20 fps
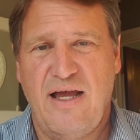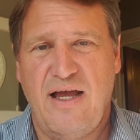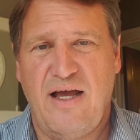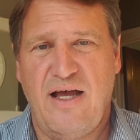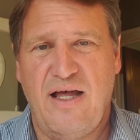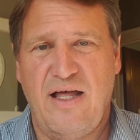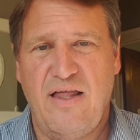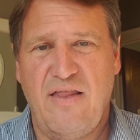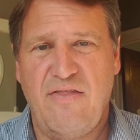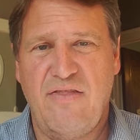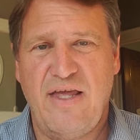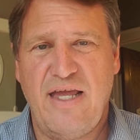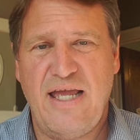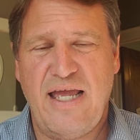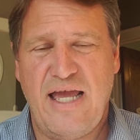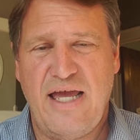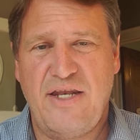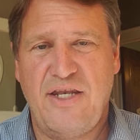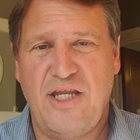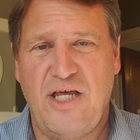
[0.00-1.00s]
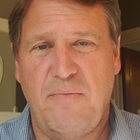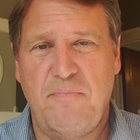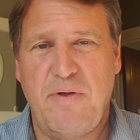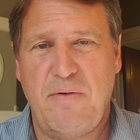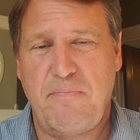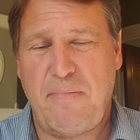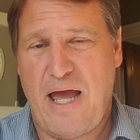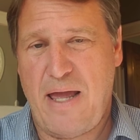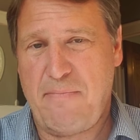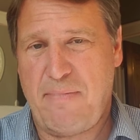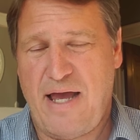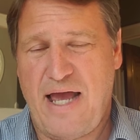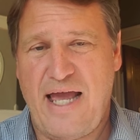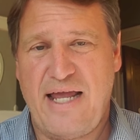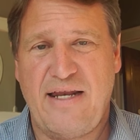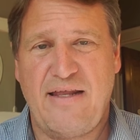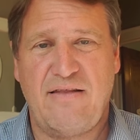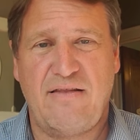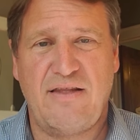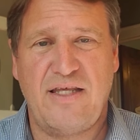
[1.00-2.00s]
uh, they end up, in my
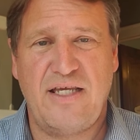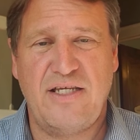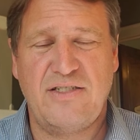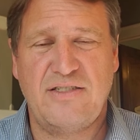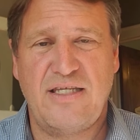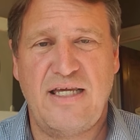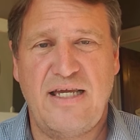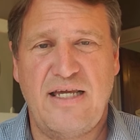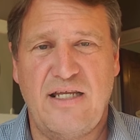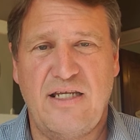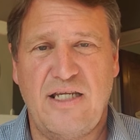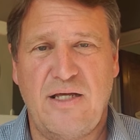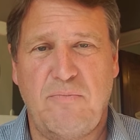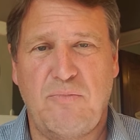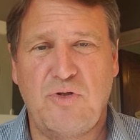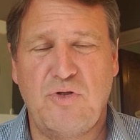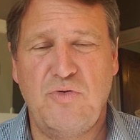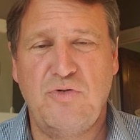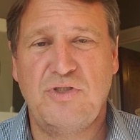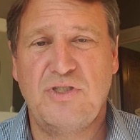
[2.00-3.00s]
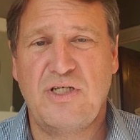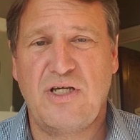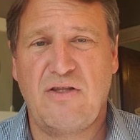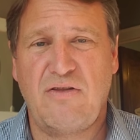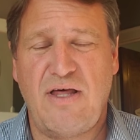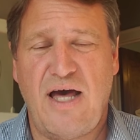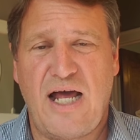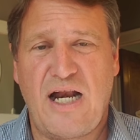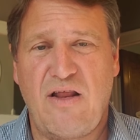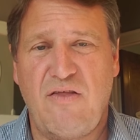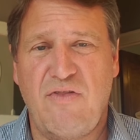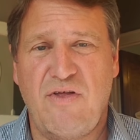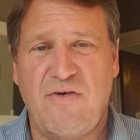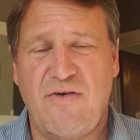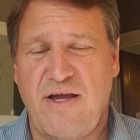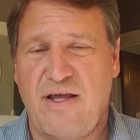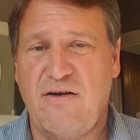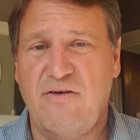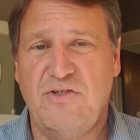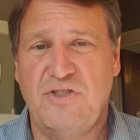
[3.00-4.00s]
mind at least, they end up losing a lot of
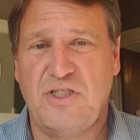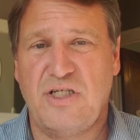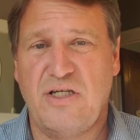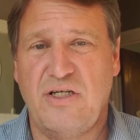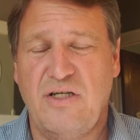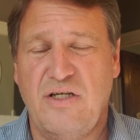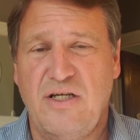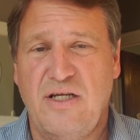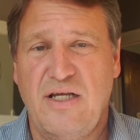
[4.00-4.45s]
their energy.